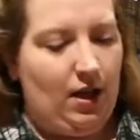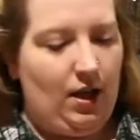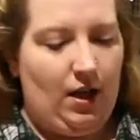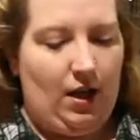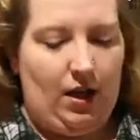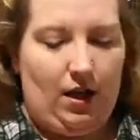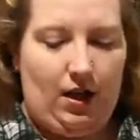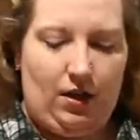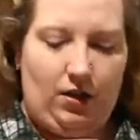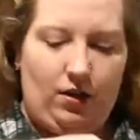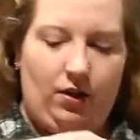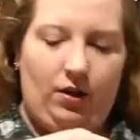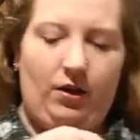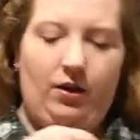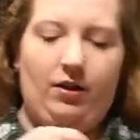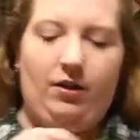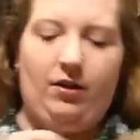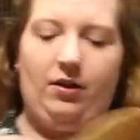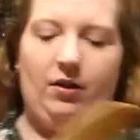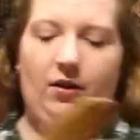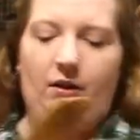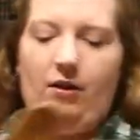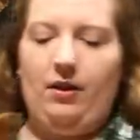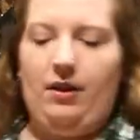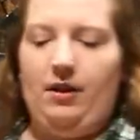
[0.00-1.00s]
and you're going to
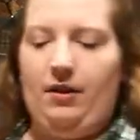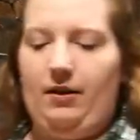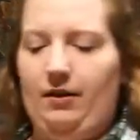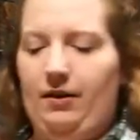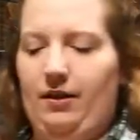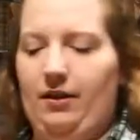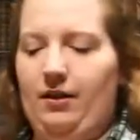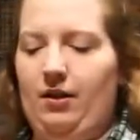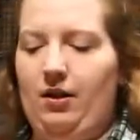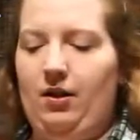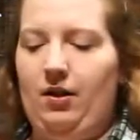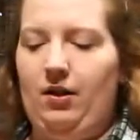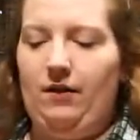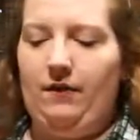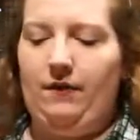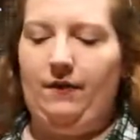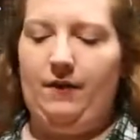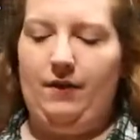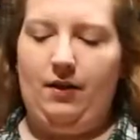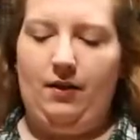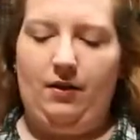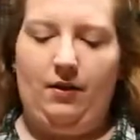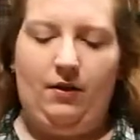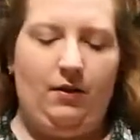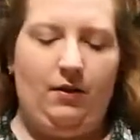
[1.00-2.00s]
stir until it dissolves.